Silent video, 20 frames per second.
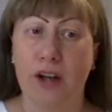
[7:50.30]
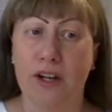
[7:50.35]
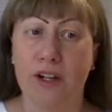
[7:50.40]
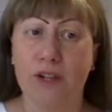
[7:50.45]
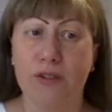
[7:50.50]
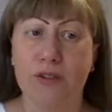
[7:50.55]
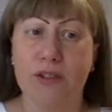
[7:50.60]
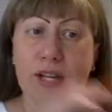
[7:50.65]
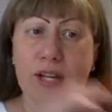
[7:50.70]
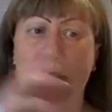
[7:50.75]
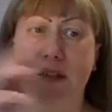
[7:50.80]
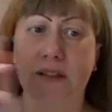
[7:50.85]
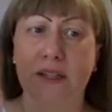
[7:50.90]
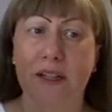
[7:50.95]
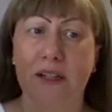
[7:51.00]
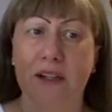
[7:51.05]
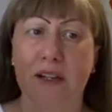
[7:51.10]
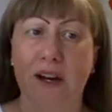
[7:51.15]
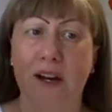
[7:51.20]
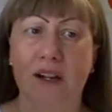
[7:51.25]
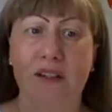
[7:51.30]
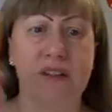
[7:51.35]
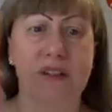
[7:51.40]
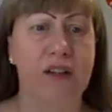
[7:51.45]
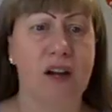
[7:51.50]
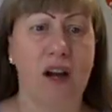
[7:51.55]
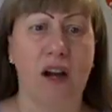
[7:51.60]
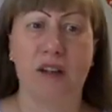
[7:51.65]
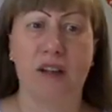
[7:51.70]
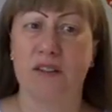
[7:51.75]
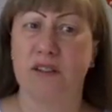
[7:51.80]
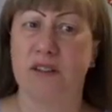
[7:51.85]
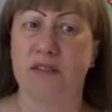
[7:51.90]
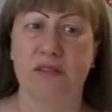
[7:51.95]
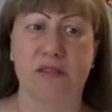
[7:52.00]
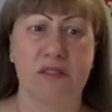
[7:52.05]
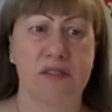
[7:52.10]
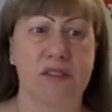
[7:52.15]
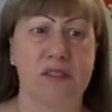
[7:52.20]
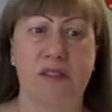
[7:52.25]
Are you telling God, God,
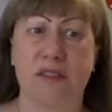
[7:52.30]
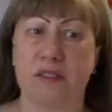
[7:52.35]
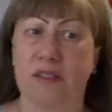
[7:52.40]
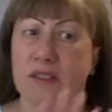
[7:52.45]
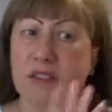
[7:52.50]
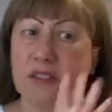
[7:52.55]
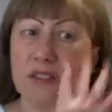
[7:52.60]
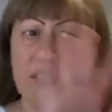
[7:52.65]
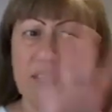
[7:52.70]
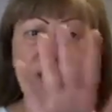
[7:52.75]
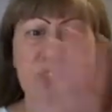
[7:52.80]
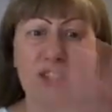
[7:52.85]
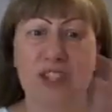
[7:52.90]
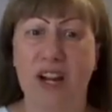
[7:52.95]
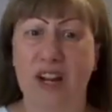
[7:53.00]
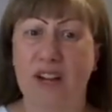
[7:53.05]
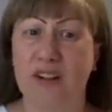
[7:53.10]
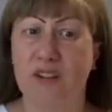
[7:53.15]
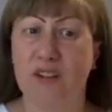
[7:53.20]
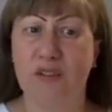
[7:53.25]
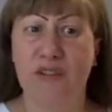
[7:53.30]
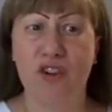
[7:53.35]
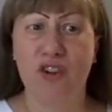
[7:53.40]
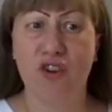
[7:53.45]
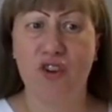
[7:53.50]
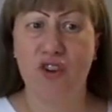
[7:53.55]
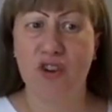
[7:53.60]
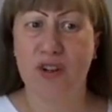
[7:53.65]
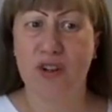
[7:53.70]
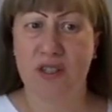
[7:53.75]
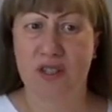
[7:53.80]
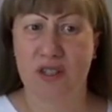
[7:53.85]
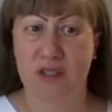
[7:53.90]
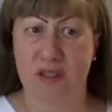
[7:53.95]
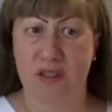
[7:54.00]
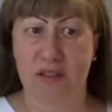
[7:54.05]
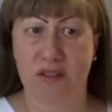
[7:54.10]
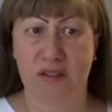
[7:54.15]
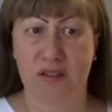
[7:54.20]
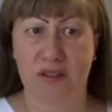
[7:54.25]
this child of
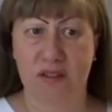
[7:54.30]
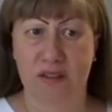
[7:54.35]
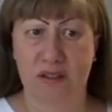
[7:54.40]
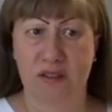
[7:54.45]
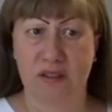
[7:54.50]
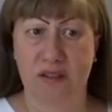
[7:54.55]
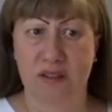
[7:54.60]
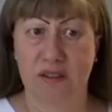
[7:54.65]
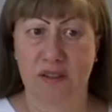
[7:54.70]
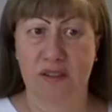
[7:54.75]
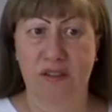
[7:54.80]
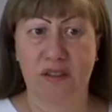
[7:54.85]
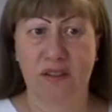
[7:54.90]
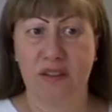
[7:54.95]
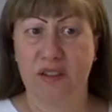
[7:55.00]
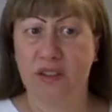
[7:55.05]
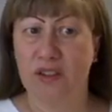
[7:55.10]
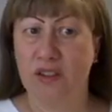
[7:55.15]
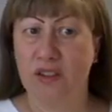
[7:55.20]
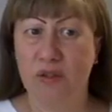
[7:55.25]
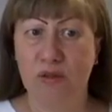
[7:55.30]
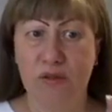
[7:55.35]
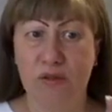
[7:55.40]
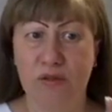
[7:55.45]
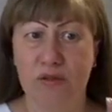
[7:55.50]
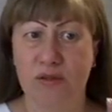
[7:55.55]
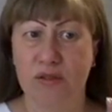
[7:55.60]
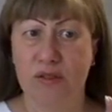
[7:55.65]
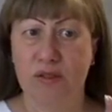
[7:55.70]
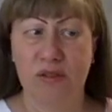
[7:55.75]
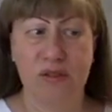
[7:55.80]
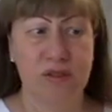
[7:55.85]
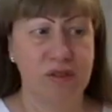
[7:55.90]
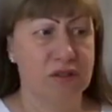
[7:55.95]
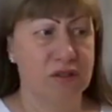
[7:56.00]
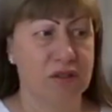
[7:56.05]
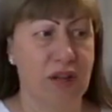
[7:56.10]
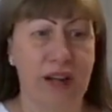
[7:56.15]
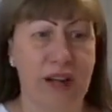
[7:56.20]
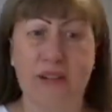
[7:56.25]
yours, you,
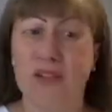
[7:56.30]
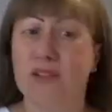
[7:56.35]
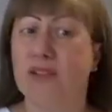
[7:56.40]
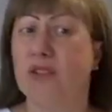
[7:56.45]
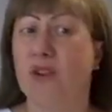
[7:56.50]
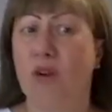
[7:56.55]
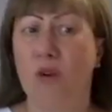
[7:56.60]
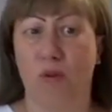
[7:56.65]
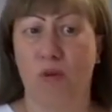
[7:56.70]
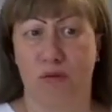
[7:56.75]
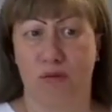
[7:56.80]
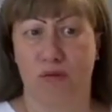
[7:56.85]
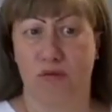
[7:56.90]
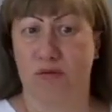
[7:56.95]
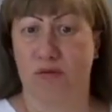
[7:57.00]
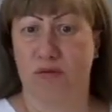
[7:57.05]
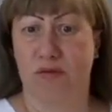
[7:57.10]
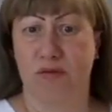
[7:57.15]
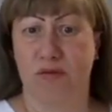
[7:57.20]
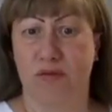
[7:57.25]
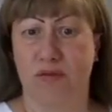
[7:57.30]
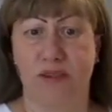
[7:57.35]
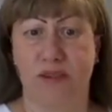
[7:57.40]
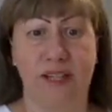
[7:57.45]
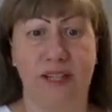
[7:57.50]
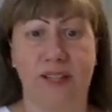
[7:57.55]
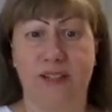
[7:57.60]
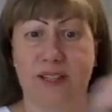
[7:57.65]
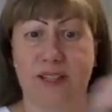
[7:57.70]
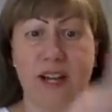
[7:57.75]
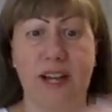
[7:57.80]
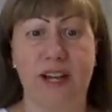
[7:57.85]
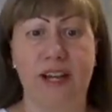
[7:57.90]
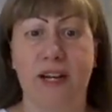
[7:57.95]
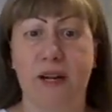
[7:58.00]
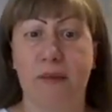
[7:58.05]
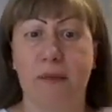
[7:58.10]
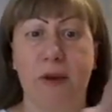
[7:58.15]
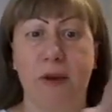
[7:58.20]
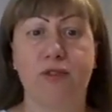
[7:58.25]
I don't know, it's not
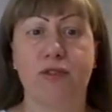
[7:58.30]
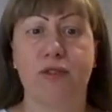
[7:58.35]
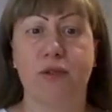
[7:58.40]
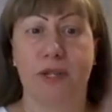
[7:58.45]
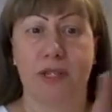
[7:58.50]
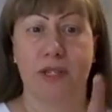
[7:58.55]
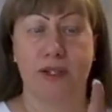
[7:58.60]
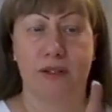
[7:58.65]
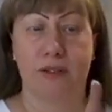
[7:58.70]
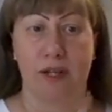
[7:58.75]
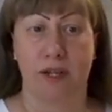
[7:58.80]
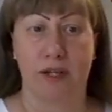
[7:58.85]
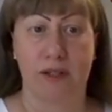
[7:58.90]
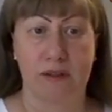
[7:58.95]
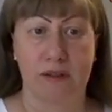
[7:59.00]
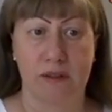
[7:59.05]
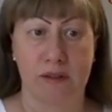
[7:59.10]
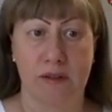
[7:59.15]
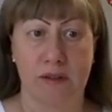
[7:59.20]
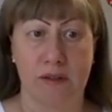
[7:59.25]
going to amount to anything?